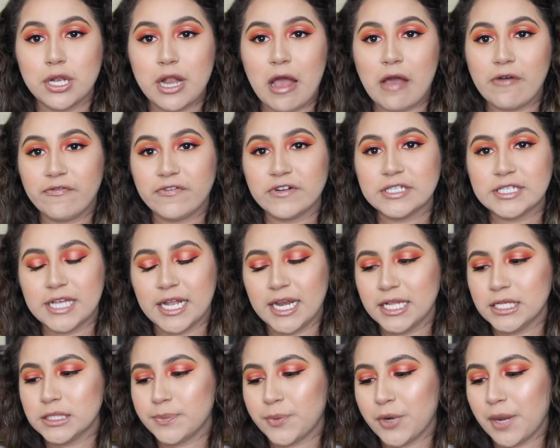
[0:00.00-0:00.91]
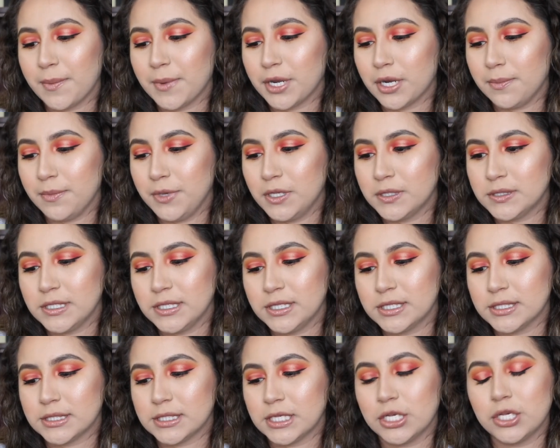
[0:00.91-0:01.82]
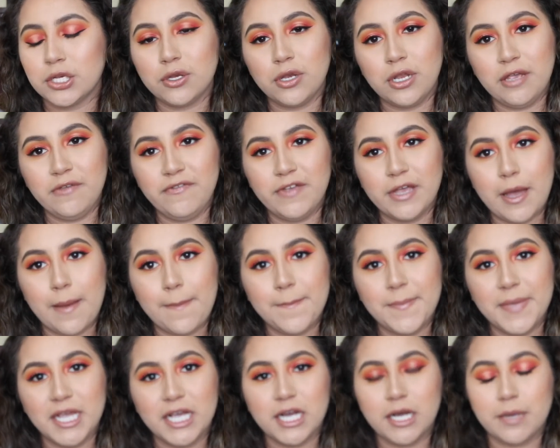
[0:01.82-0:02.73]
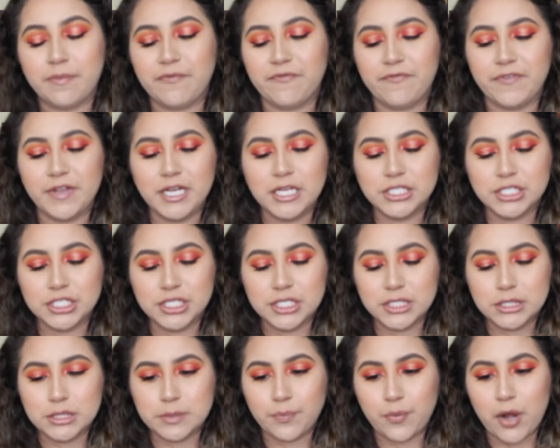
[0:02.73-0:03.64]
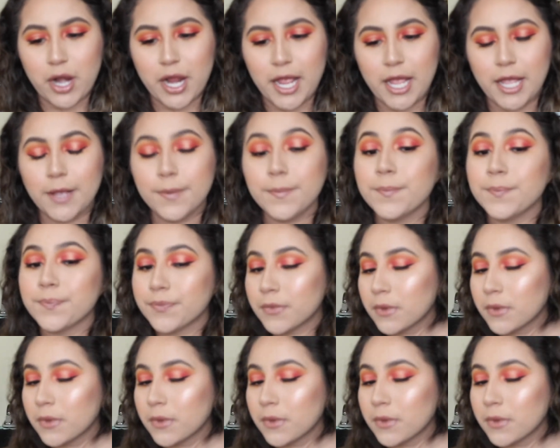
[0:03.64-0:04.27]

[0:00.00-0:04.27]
Now for setting spray, I'm going to be using the Skindinavia Makeup Finishing Spray.